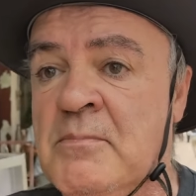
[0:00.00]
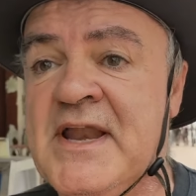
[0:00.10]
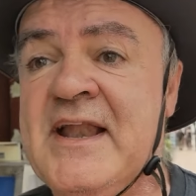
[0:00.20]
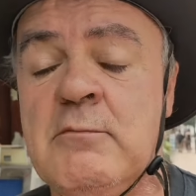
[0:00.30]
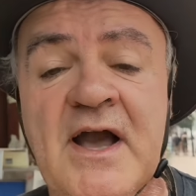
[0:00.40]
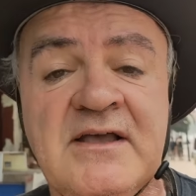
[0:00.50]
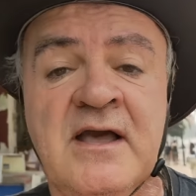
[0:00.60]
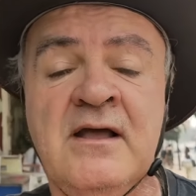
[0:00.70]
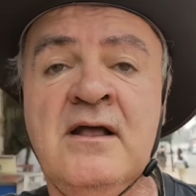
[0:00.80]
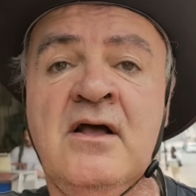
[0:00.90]
But anyway,
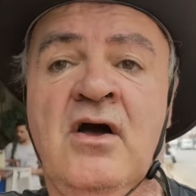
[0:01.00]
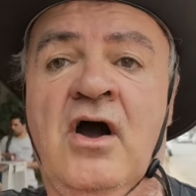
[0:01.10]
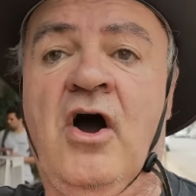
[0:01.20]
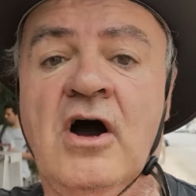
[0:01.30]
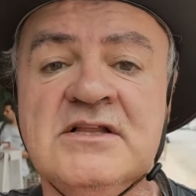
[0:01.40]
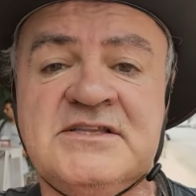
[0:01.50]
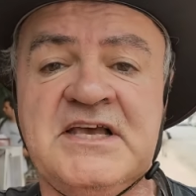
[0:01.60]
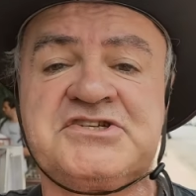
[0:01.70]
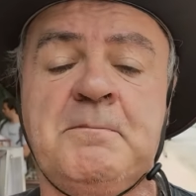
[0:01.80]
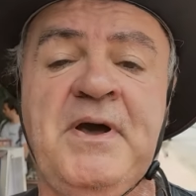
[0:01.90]
all of
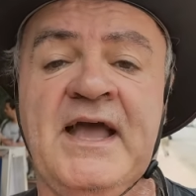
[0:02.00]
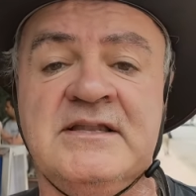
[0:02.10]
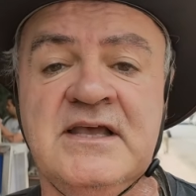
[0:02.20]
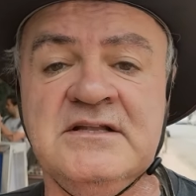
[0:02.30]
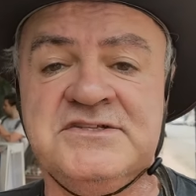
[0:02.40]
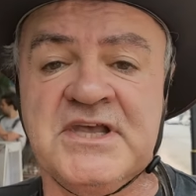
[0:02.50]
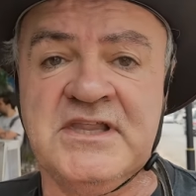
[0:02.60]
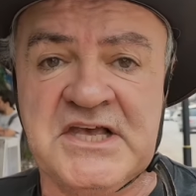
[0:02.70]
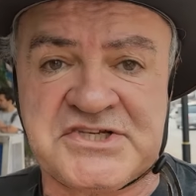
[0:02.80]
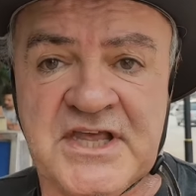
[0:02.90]
these opinions
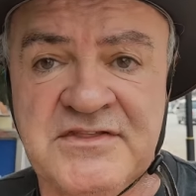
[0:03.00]
in this